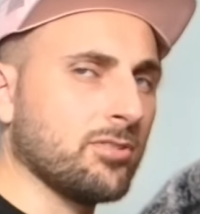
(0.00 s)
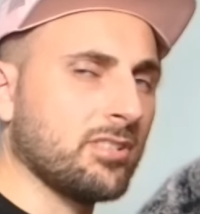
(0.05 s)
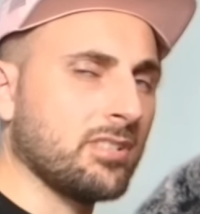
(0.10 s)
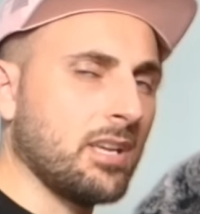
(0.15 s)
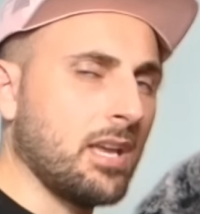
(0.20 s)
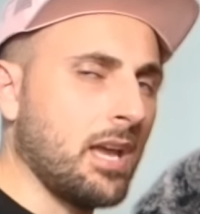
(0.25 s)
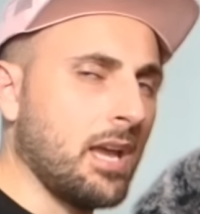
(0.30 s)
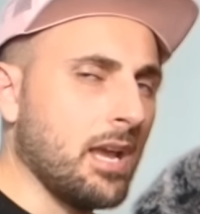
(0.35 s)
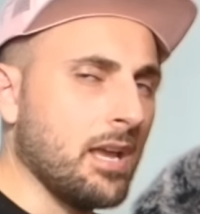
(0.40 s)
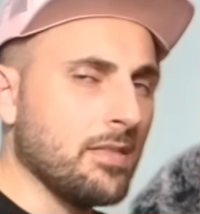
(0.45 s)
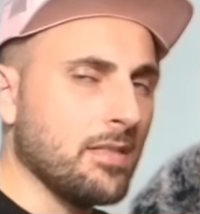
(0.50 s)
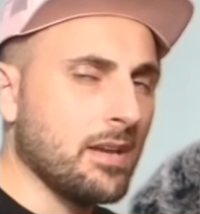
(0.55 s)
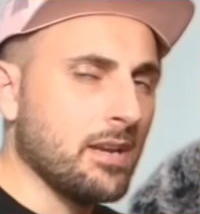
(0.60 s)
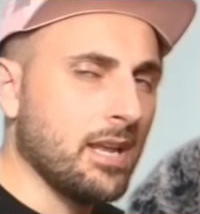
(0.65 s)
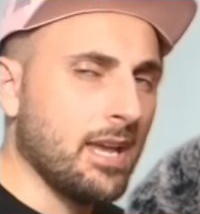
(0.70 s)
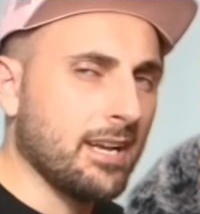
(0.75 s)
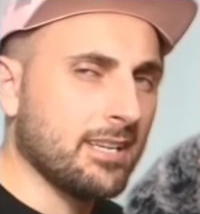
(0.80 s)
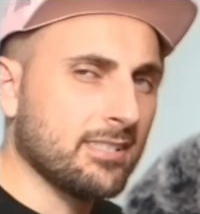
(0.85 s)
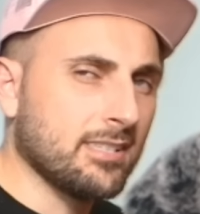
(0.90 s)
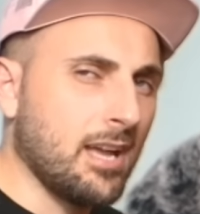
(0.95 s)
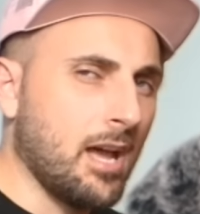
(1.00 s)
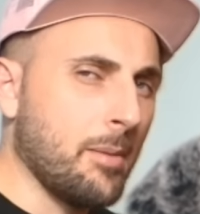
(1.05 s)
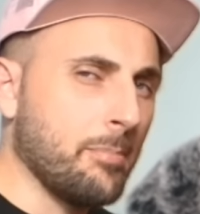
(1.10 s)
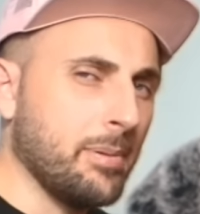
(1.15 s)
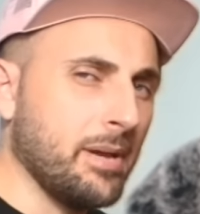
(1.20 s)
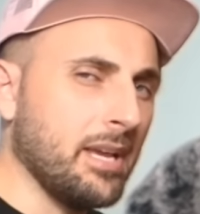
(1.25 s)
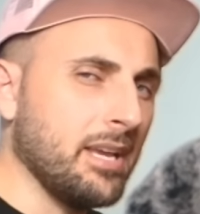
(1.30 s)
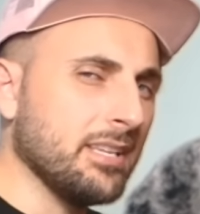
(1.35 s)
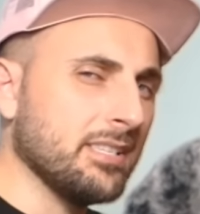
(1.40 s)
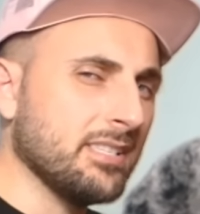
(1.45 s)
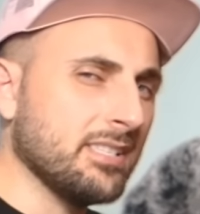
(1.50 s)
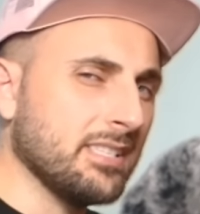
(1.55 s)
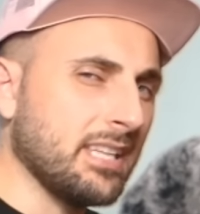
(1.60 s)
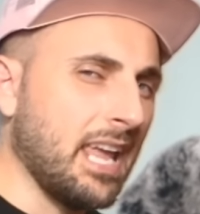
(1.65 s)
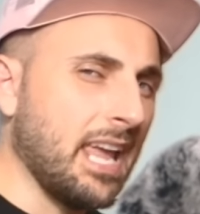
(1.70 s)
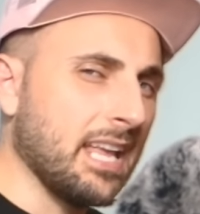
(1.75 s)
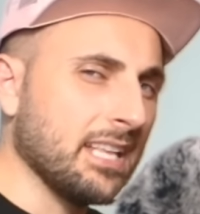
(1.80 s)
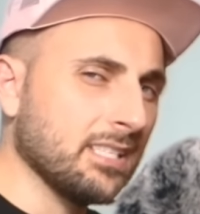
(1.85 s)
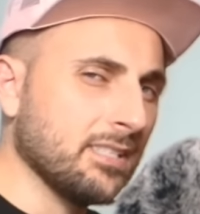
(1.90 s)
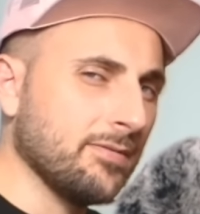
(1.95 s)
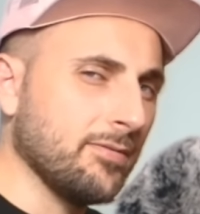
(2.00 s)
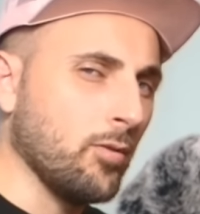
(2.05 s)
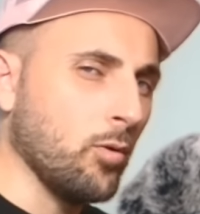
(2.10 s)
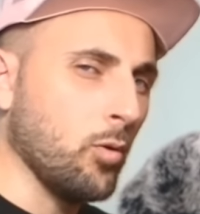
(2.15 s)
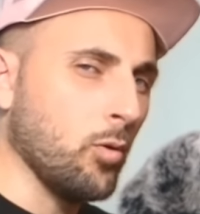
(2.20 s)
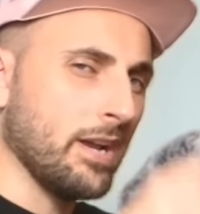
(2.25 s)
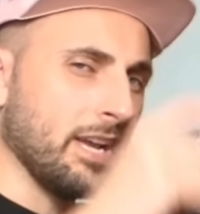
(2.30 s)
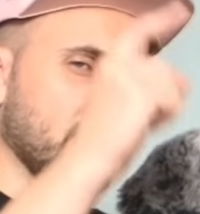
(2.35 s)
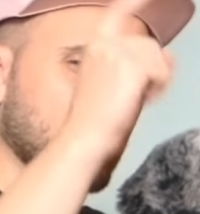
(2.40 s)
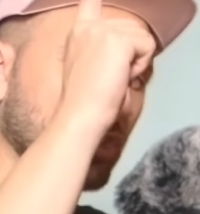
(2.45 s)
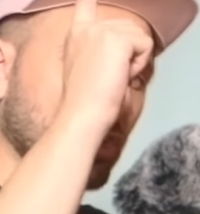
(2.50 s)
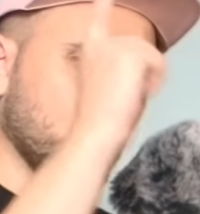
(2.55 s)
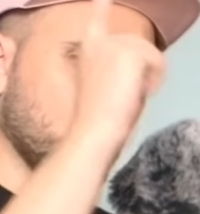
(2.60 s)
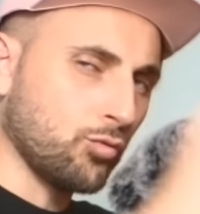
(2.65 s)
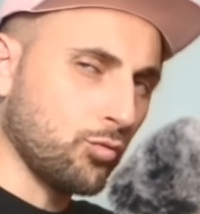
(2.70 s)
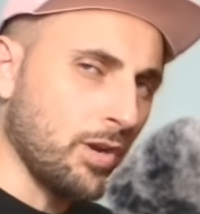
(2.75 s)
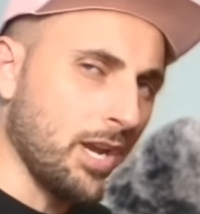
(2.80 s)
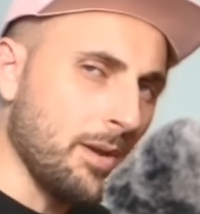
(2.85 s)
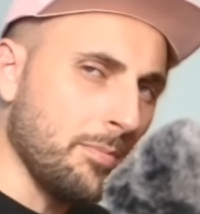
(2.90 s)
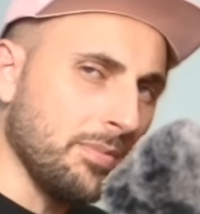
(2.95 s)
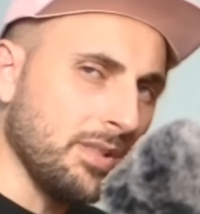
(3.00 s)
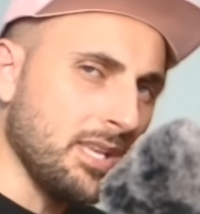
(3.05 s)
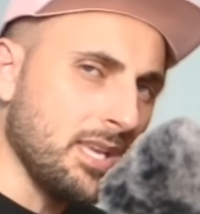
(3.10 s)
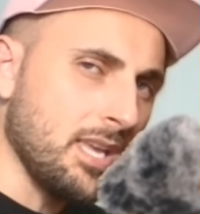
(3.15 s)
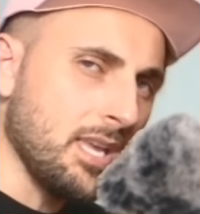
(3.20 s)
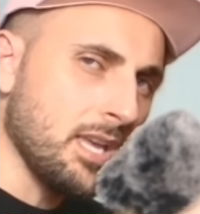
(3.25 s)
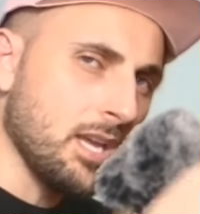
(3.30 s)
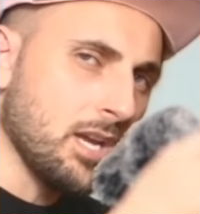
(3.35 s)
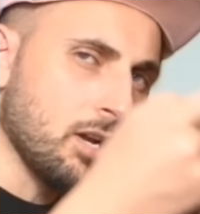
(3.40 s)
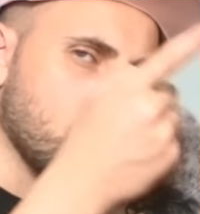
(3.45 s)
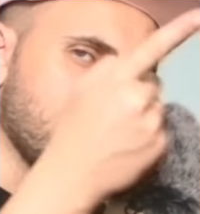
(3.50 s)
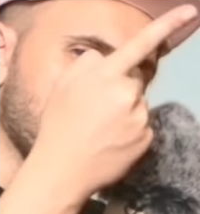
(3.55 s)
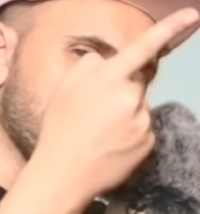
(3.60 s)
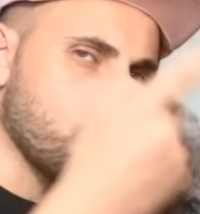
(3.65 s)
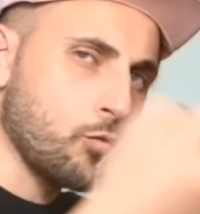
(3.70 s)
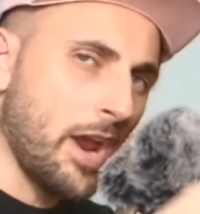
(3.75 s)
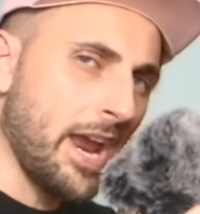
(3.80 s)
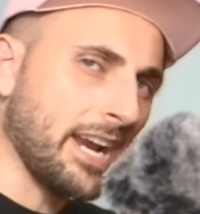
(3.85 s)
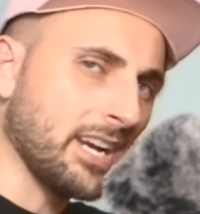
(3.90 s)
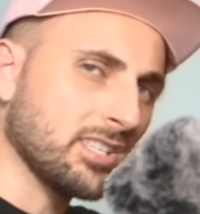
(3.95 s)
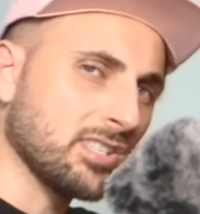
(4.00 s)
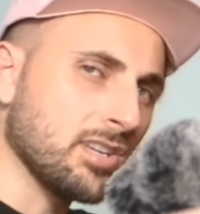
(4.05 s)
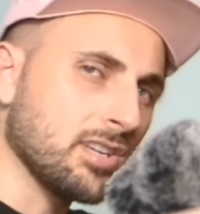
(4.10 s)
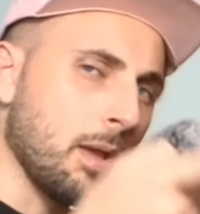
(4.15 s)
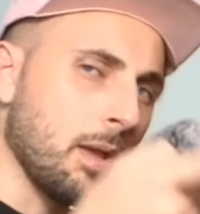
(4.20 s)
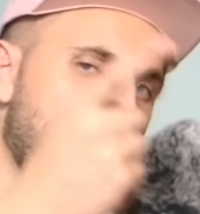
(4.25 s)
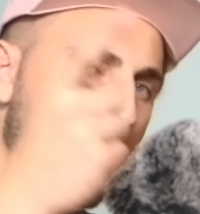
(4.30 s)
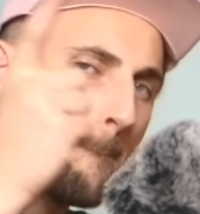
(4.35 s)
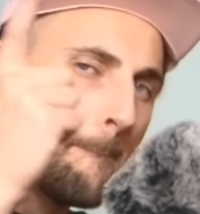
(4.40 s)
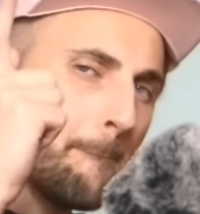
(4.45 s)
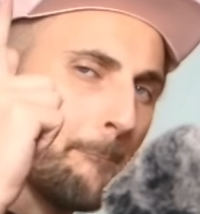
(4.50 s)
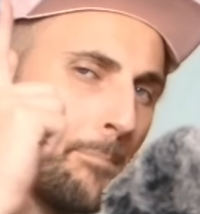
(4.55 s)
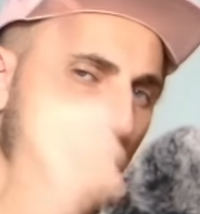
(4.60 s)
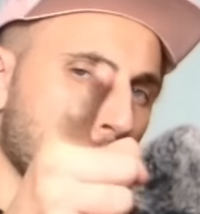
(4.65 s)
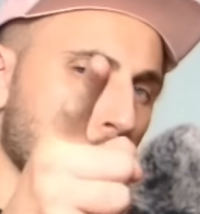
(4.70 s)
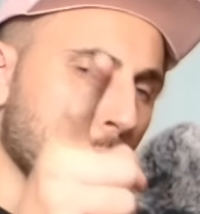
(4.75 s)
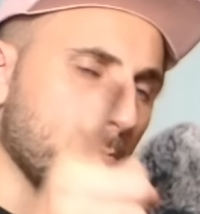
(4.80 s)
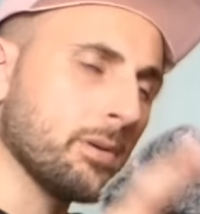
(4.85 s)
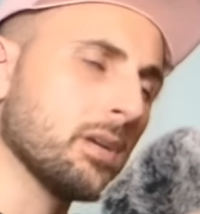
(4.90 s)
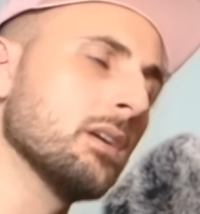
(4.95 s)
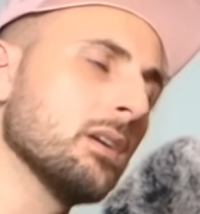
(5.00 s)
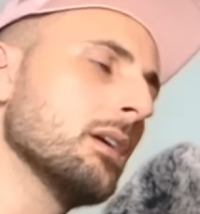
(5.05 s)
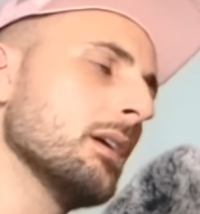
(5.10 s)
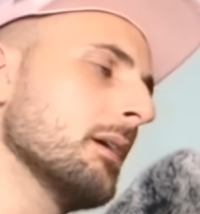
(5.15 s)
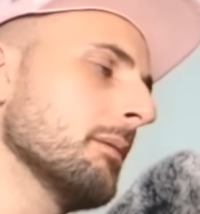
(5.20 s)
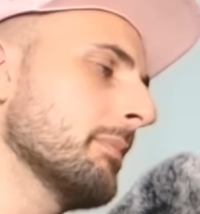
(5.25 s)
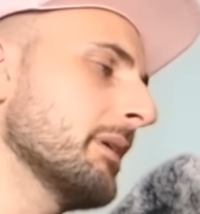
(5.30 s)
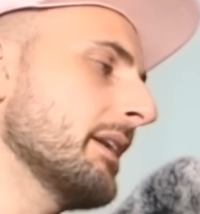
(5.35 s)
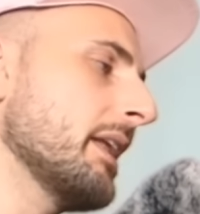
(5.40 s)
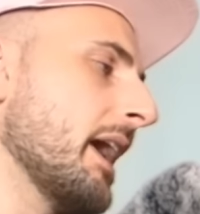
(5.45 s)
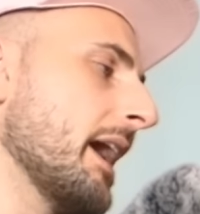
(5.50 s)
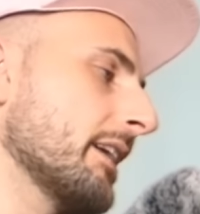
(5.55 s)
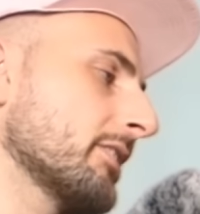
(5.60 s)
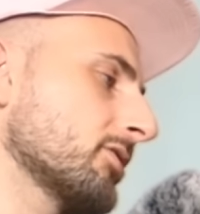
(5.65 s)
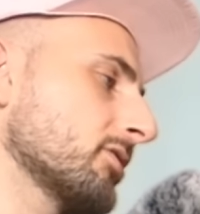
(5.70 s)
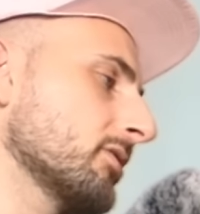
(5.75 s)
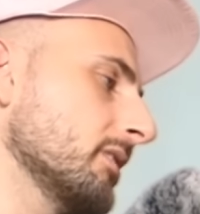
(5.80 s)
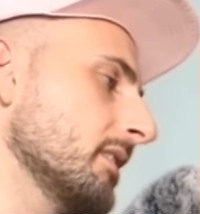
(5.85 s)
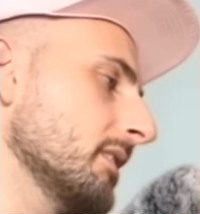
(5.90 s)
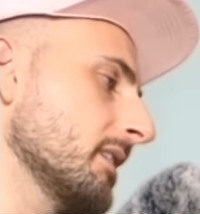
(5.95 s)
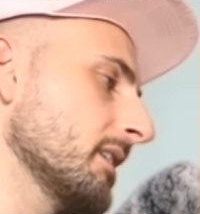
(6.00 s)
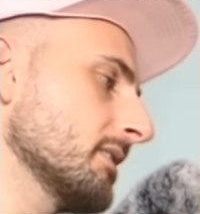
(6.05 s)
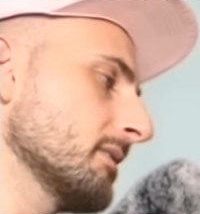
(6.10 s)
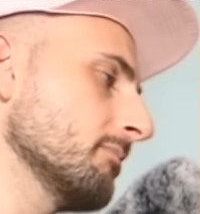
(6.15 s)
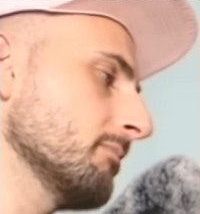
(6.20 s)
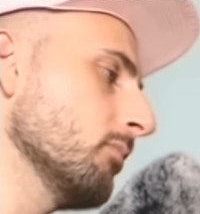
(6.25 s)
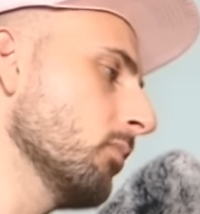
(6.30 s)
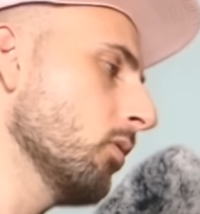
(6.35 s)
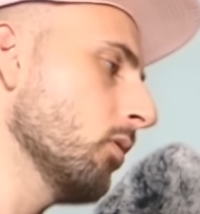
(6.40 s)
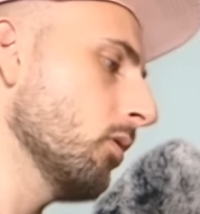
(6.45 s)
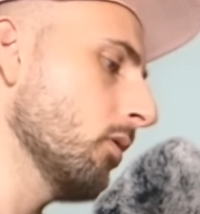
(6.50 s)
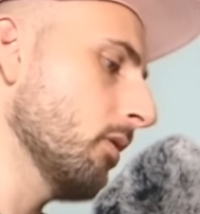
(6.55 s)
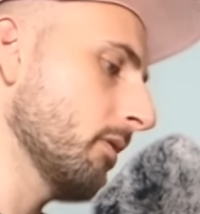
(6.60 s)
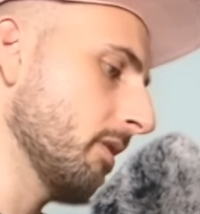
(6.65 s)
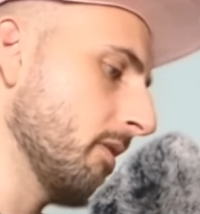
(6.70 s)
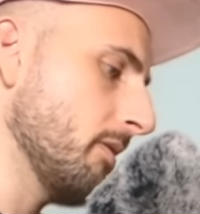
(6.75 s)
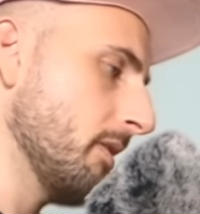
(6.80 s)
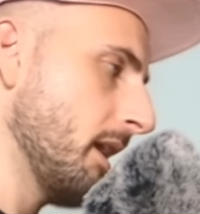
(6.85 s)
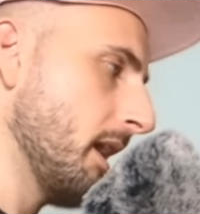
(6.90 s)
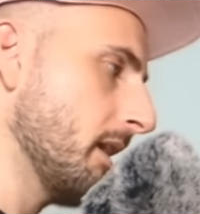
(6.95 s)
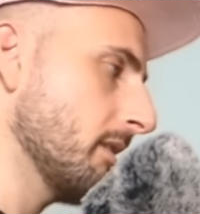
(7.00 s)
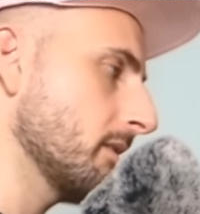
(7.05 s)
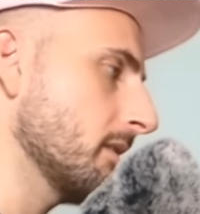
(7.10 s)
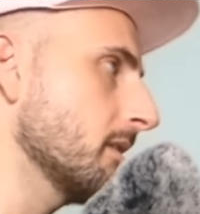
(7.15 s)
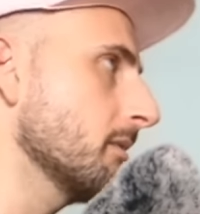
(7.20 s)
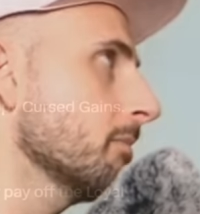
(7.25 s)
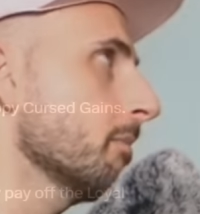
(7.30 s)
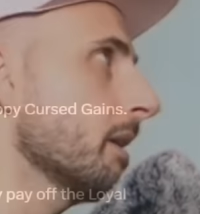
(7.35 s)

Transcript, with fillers: say that XRP stands for extremely wrecked poop. But actually there's more than that than